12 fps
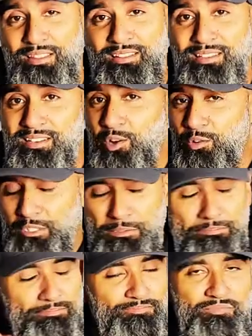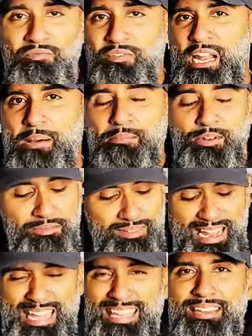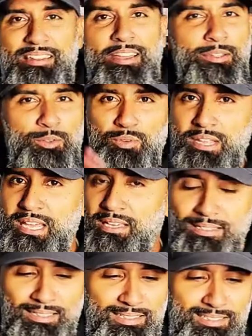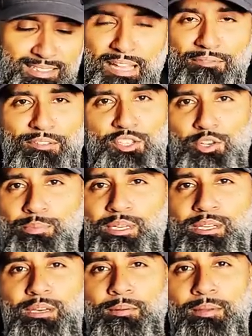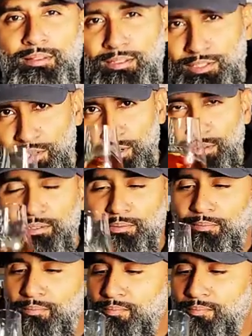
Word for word: you that the nose, phenomenal. Like it, unique, definitely should be good. Cheers.